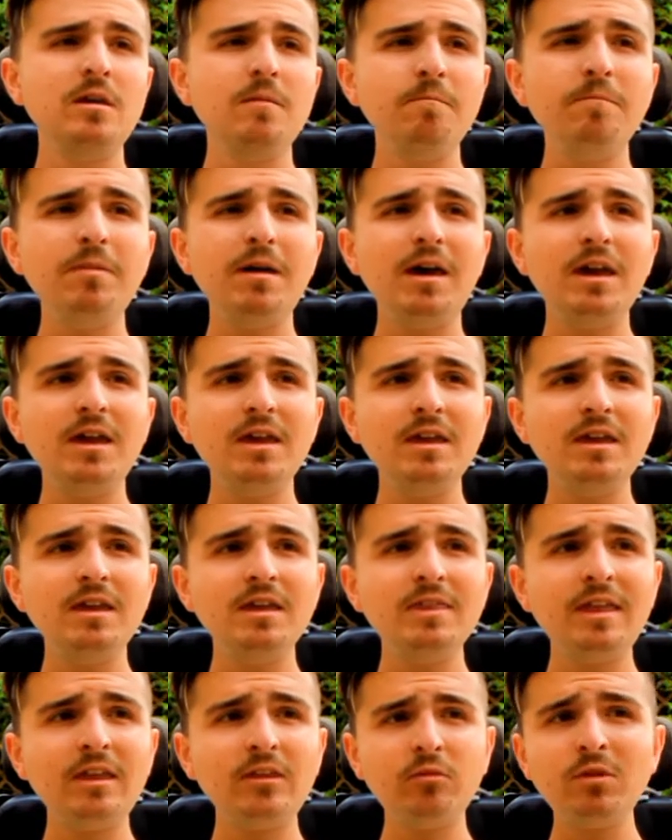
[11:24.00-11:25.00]
but
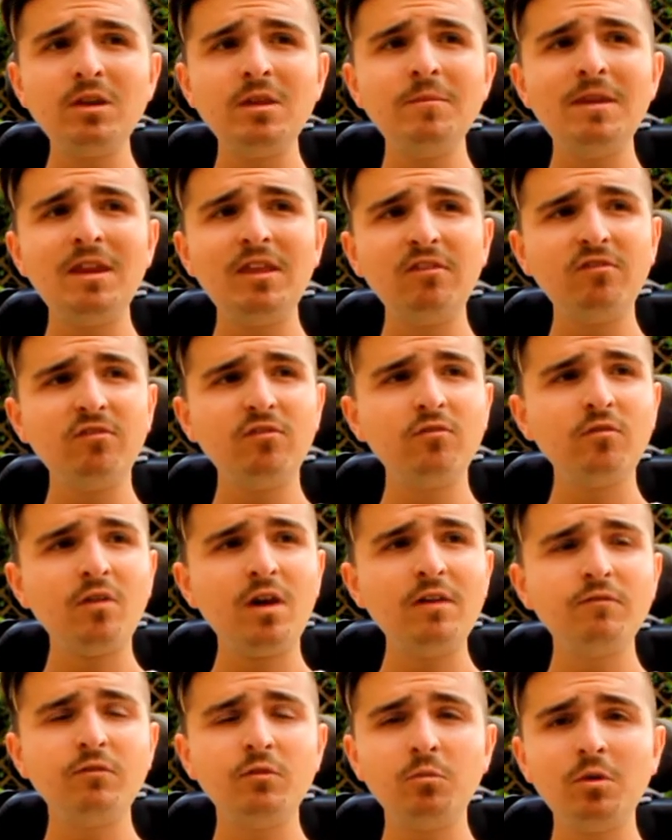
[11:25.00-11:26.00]
that 20 minutes
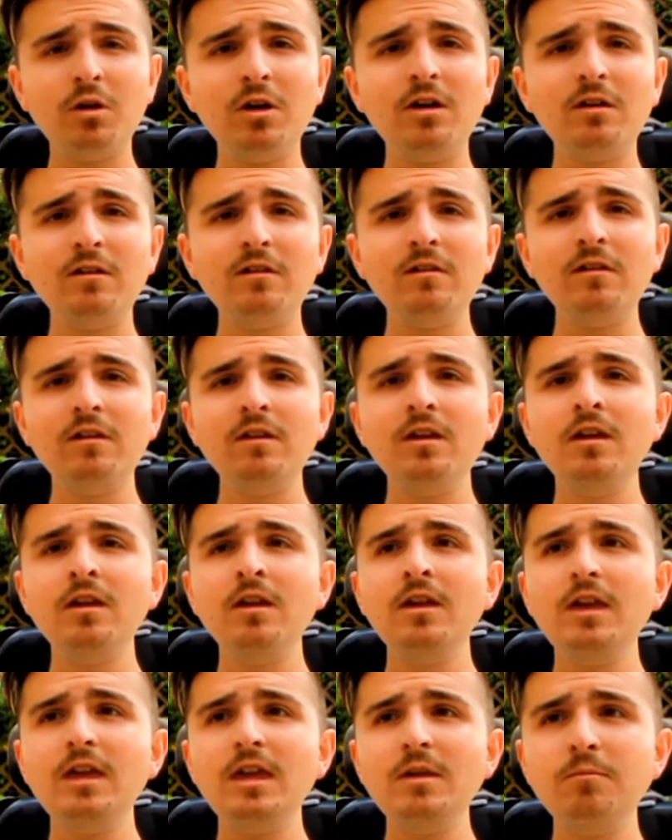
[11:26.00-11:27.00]
drive to work,
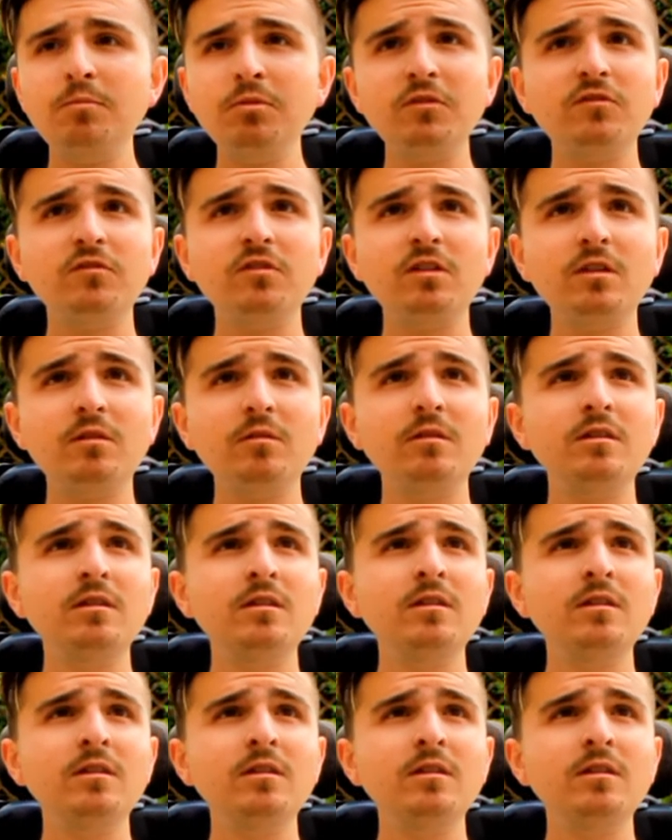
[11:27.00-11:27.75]
he puts on a,